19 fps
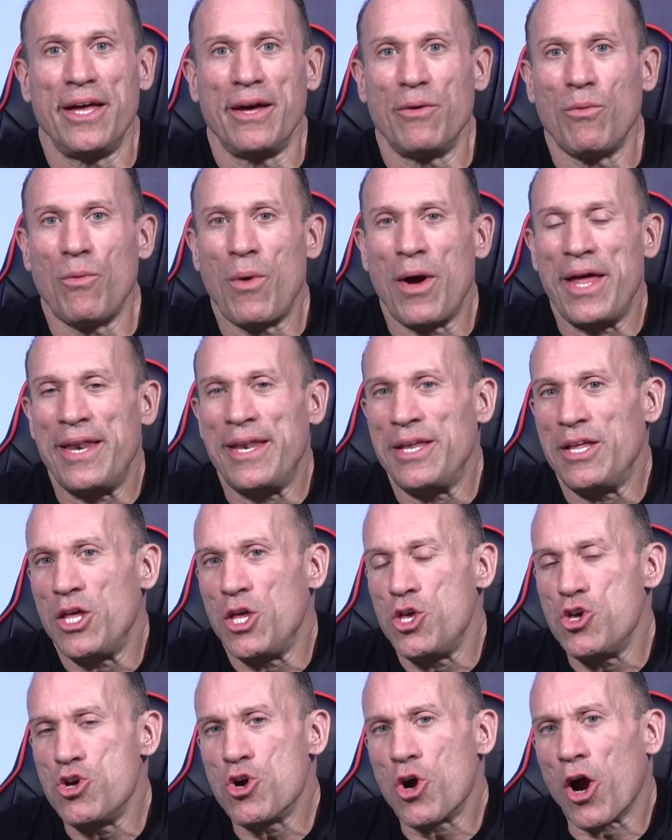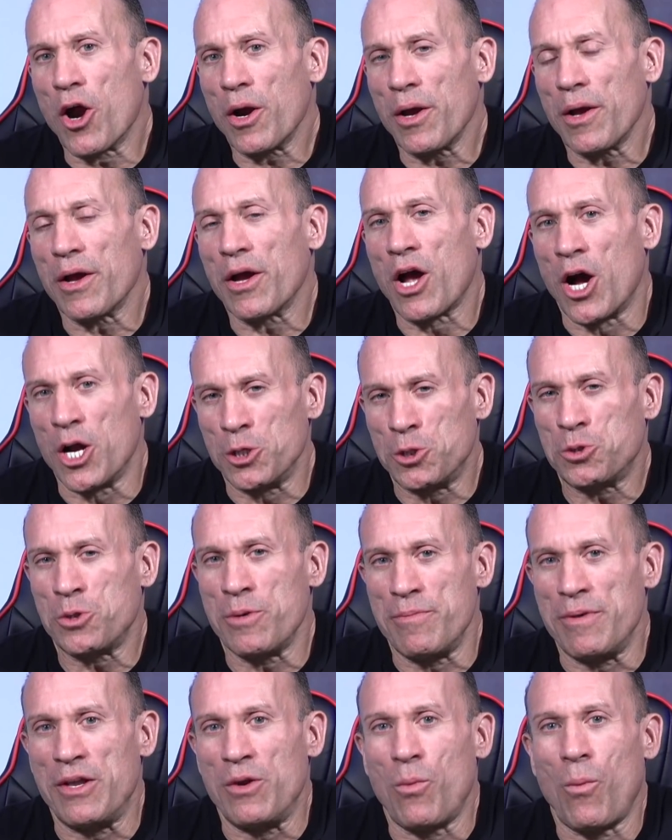when your
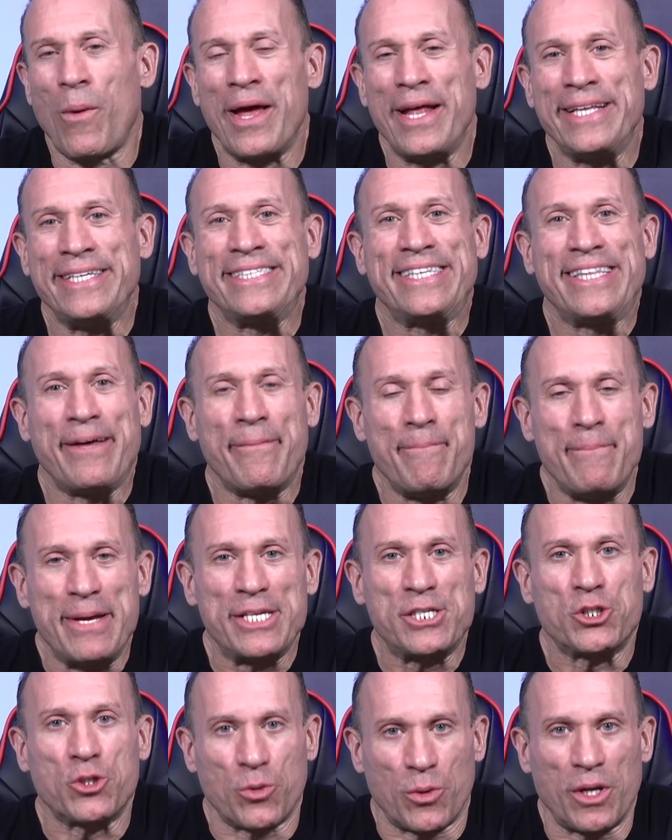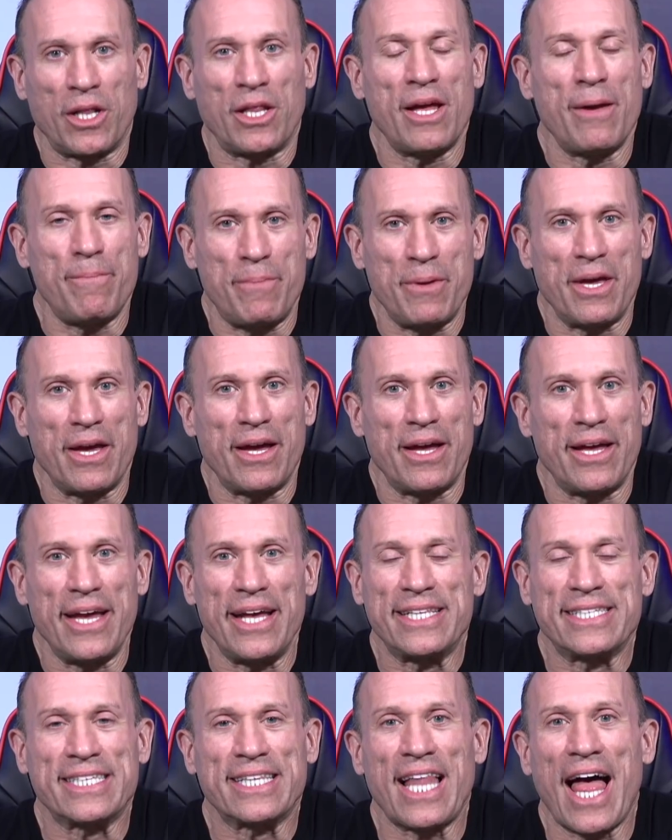countryman wins the Mr. Olympia,
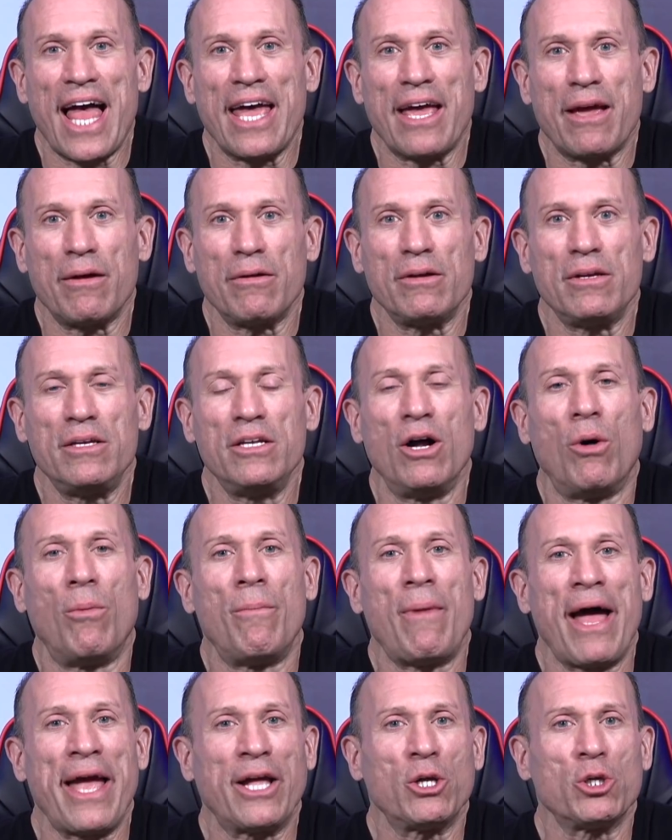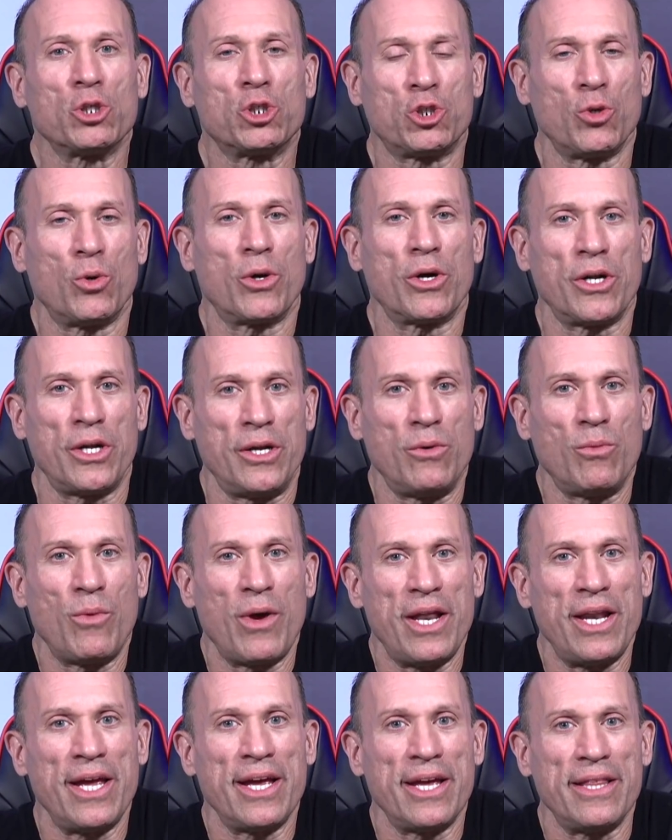it's like, you know, Michael Jordan
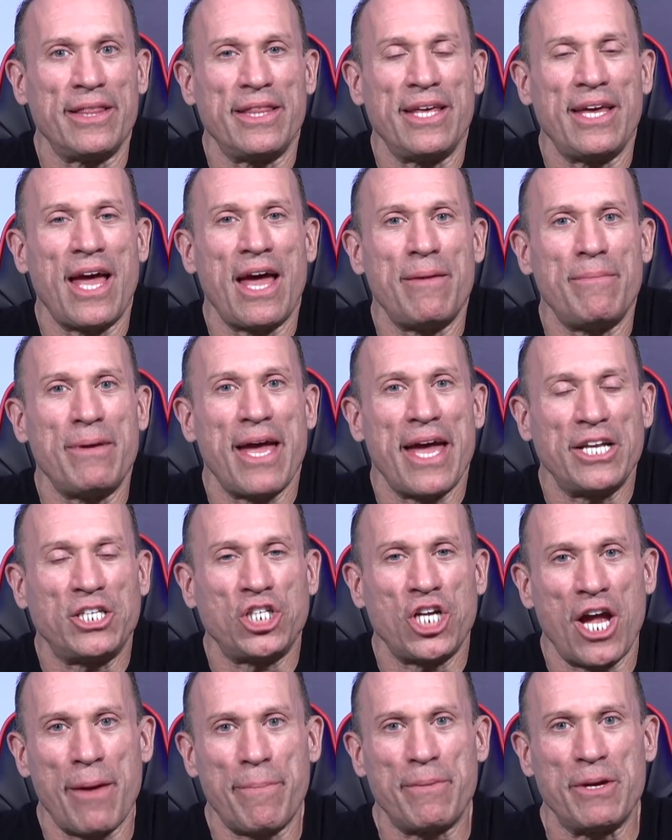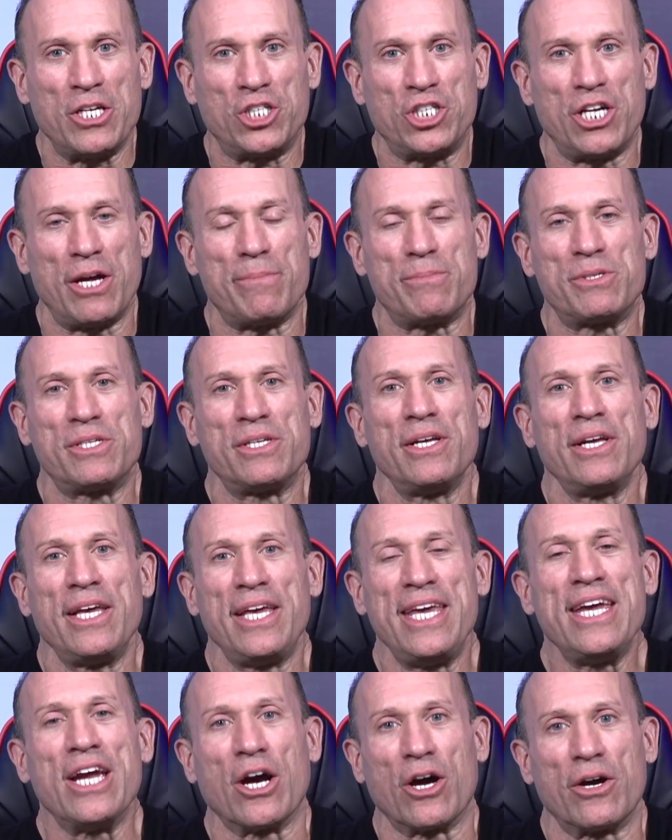winning the NBA championships
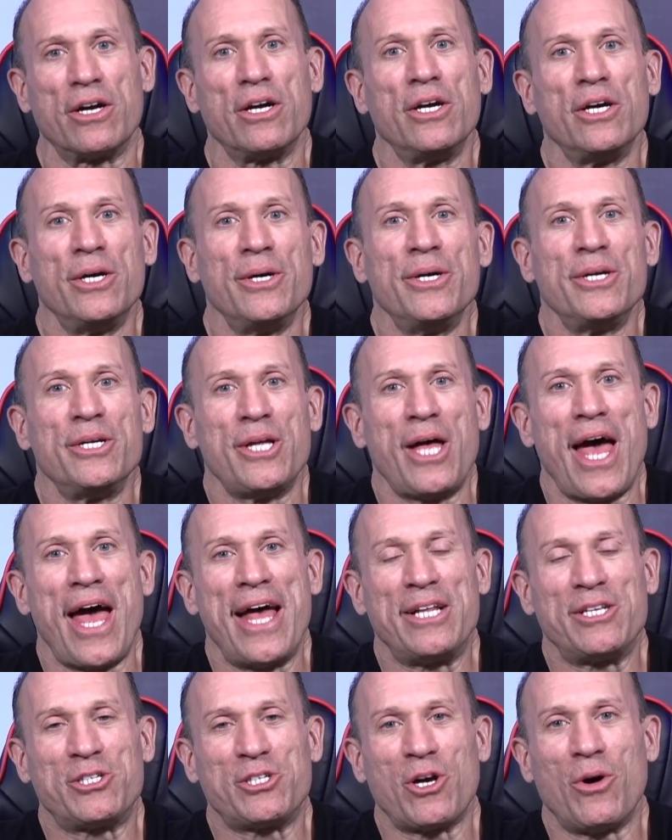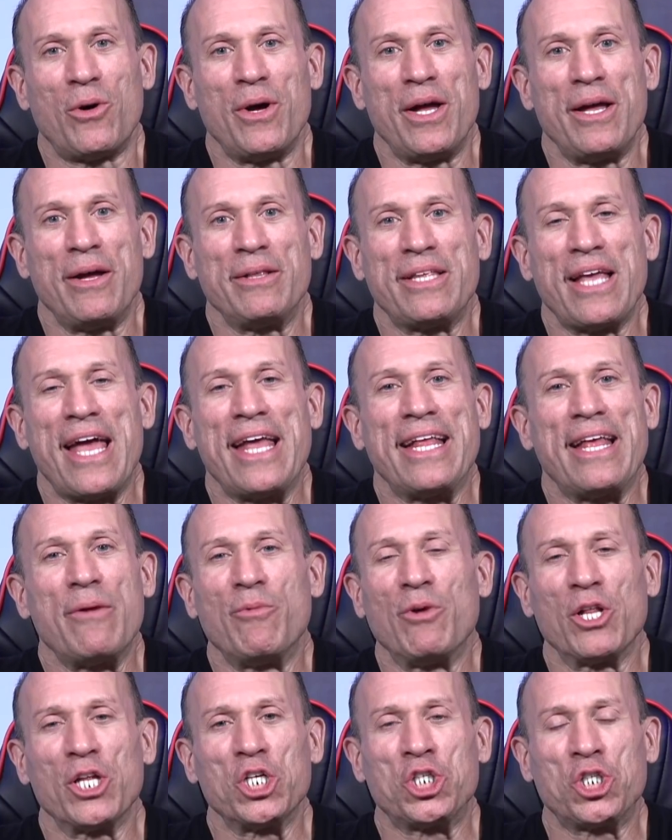here. And so it
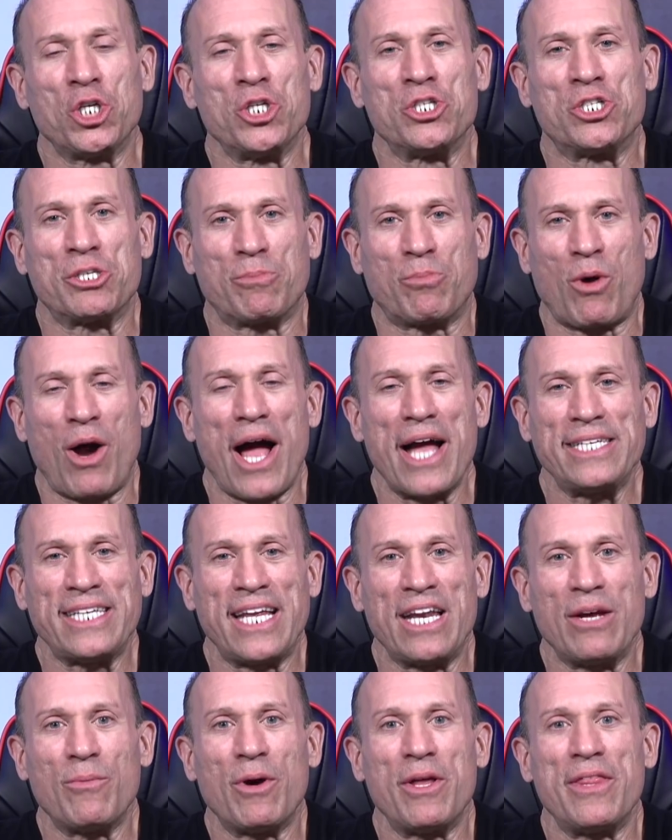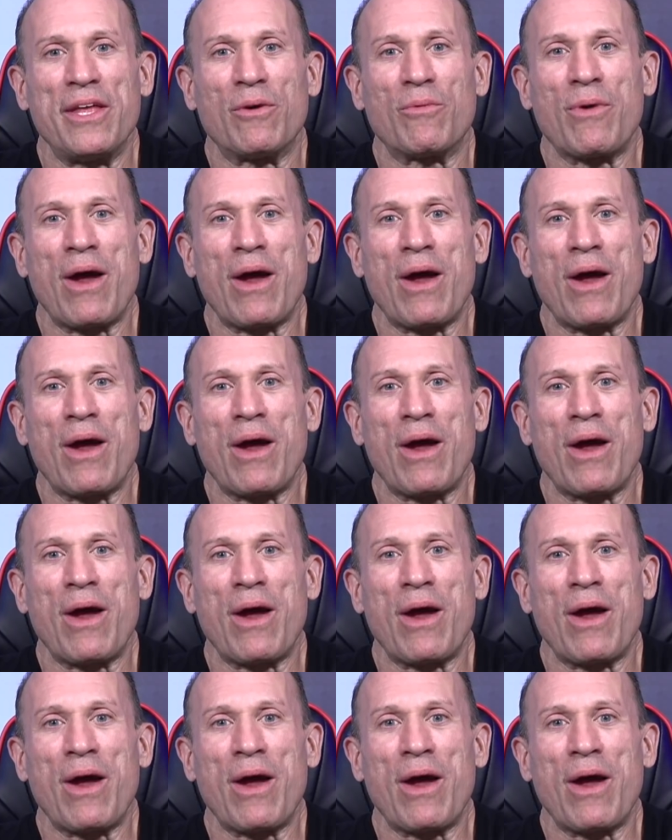really shouldn't surprise anyone that